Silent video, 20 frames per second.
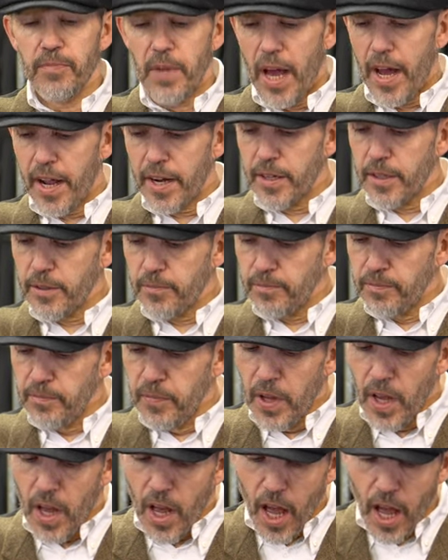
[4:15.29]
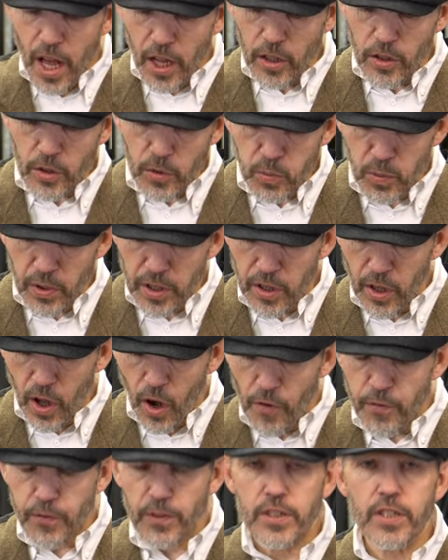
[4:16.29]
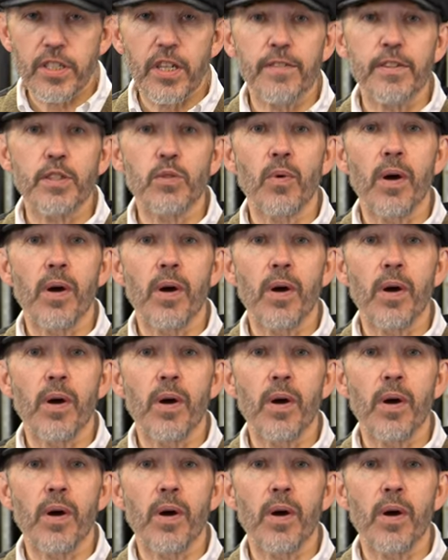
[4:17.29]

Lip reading: And Held will offer a service